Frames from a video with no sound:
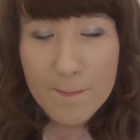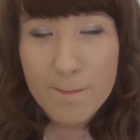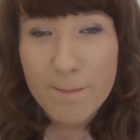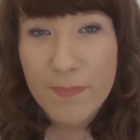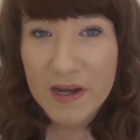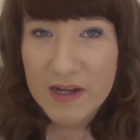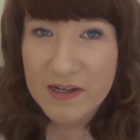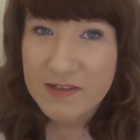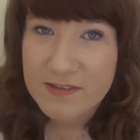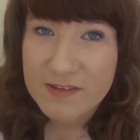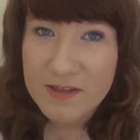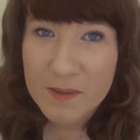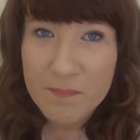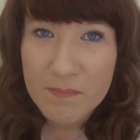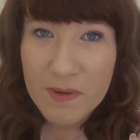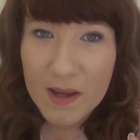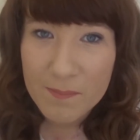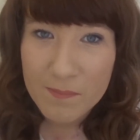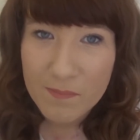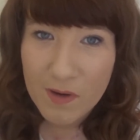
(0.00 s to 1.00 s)
But
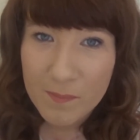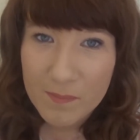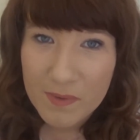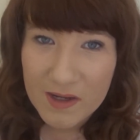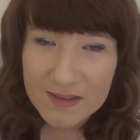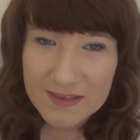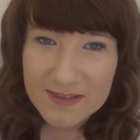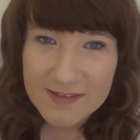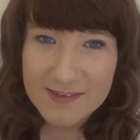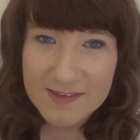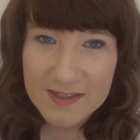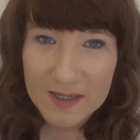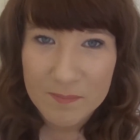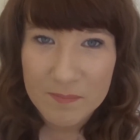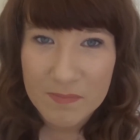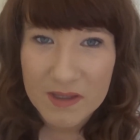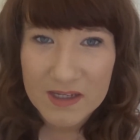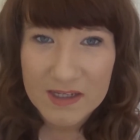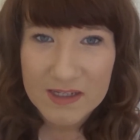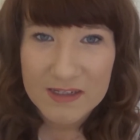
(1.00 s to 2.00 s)
my mum had the
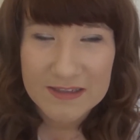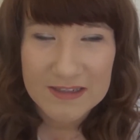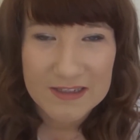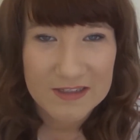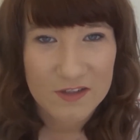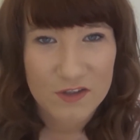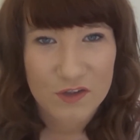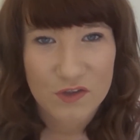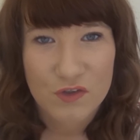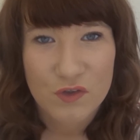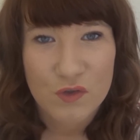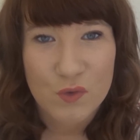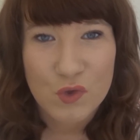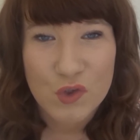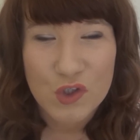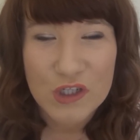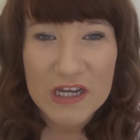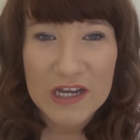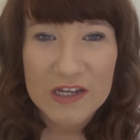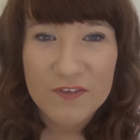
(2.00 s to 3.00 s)
same condition, so
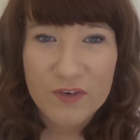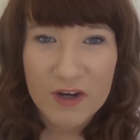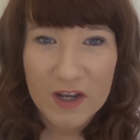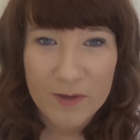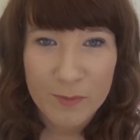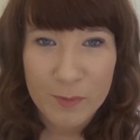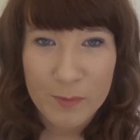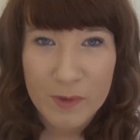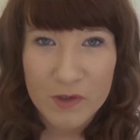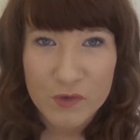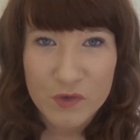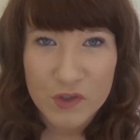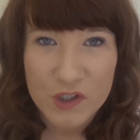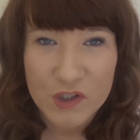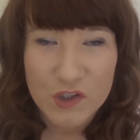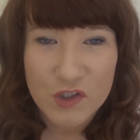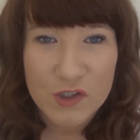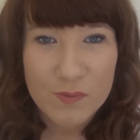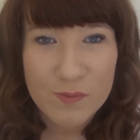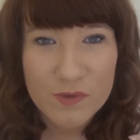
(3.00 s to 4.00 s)
she had
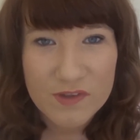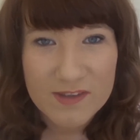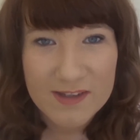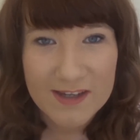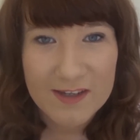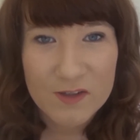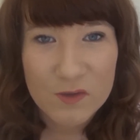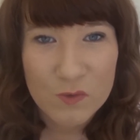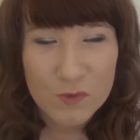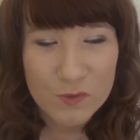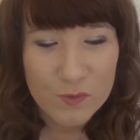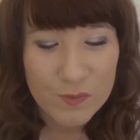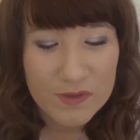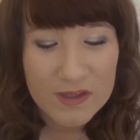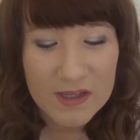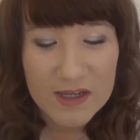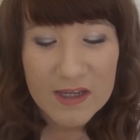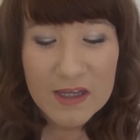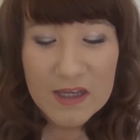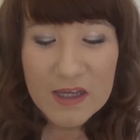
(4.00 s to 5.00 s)
fibromyalgia. She was diagnosed with
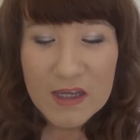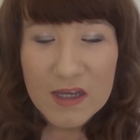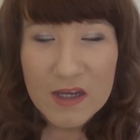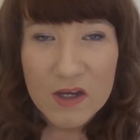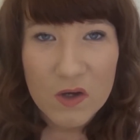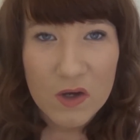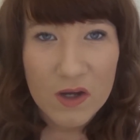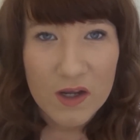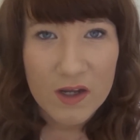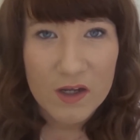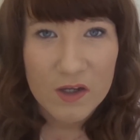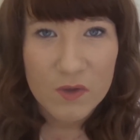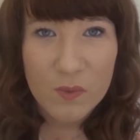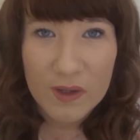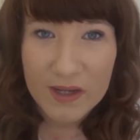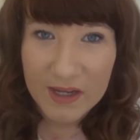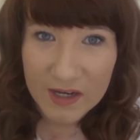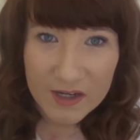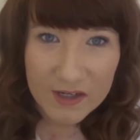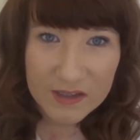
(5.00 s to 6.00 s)
it
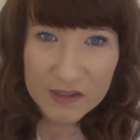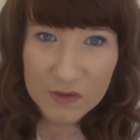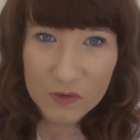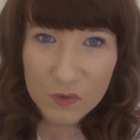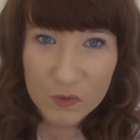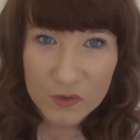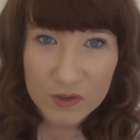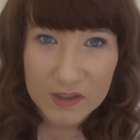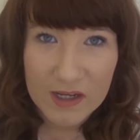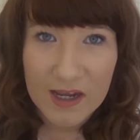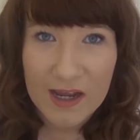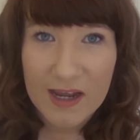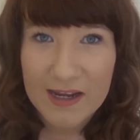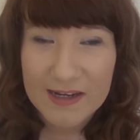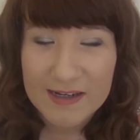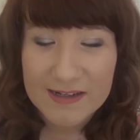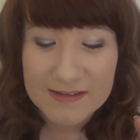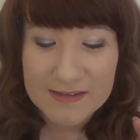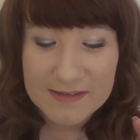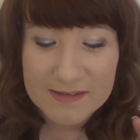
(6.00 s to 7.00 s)
quite early on,
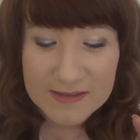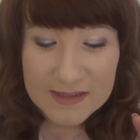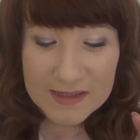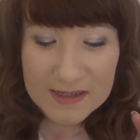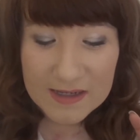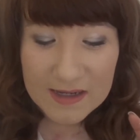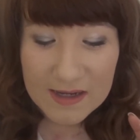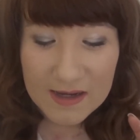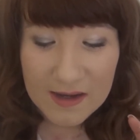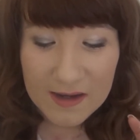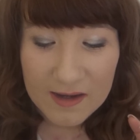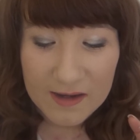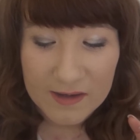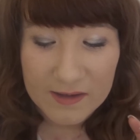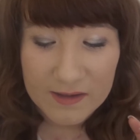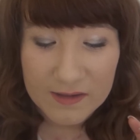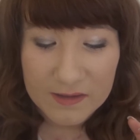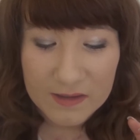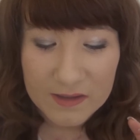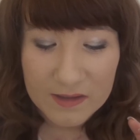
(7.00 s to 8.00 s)
and
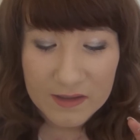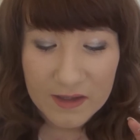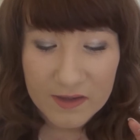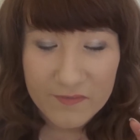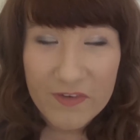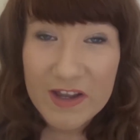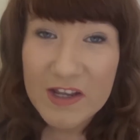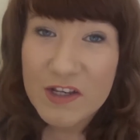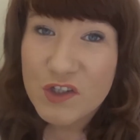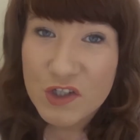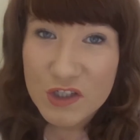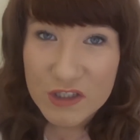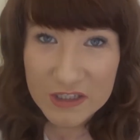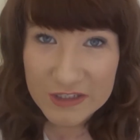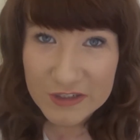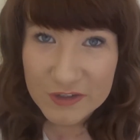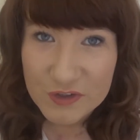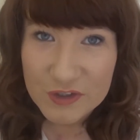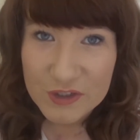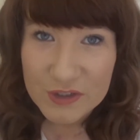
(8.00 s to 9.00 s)

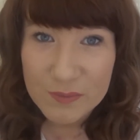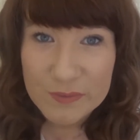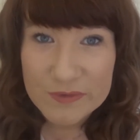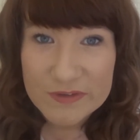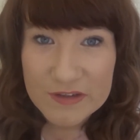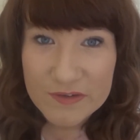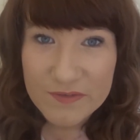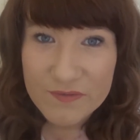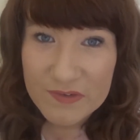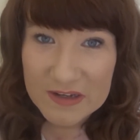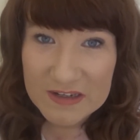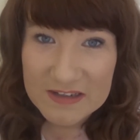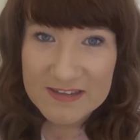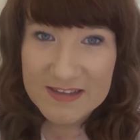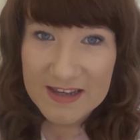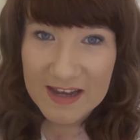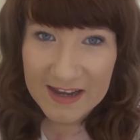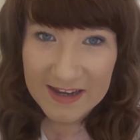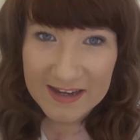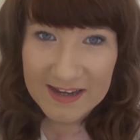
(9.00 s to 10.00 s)
eventually she was convinced
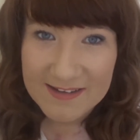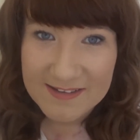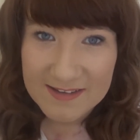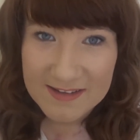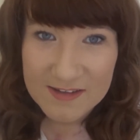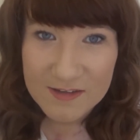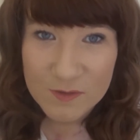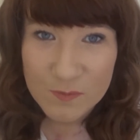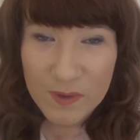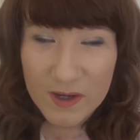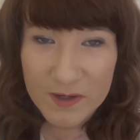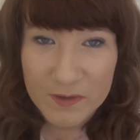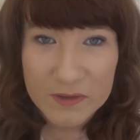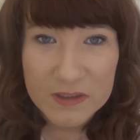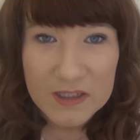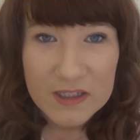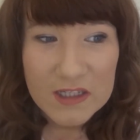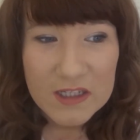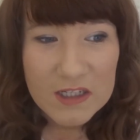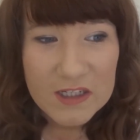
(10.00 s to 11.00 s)
that I had it as well.
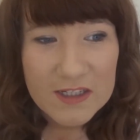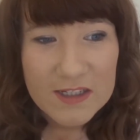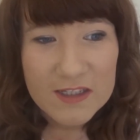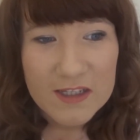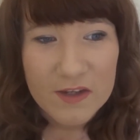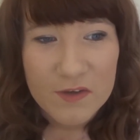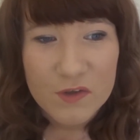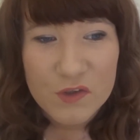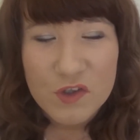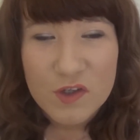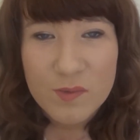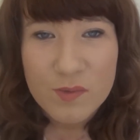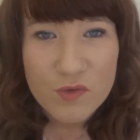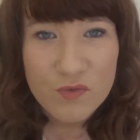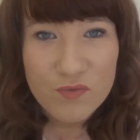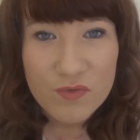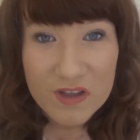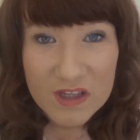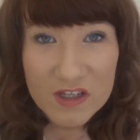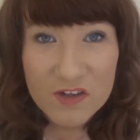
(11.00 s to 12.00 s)
Now she
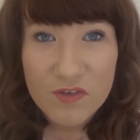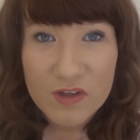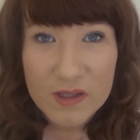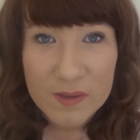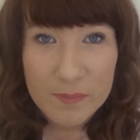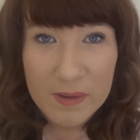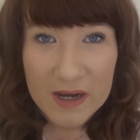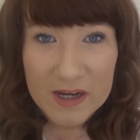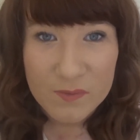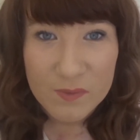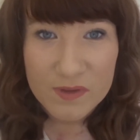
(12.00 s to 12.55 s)
was really bad